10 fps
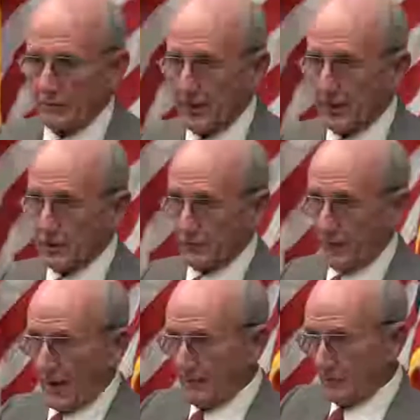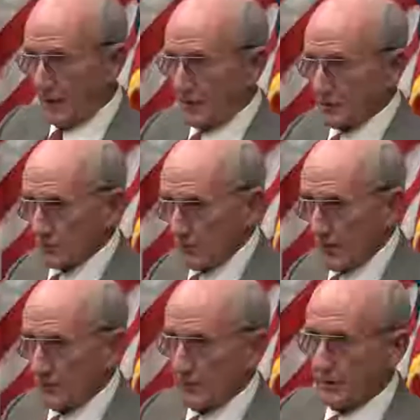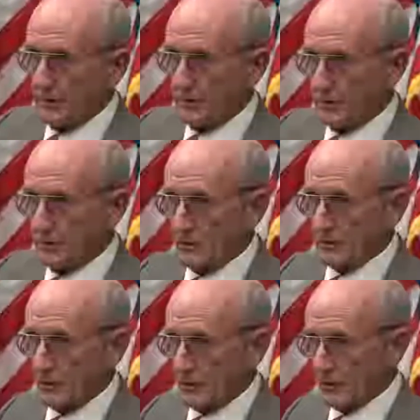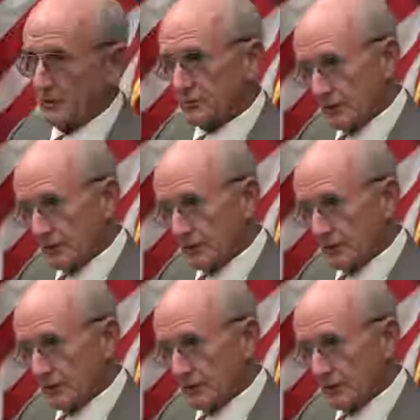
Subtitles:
that is 5 miles around any nuclear target,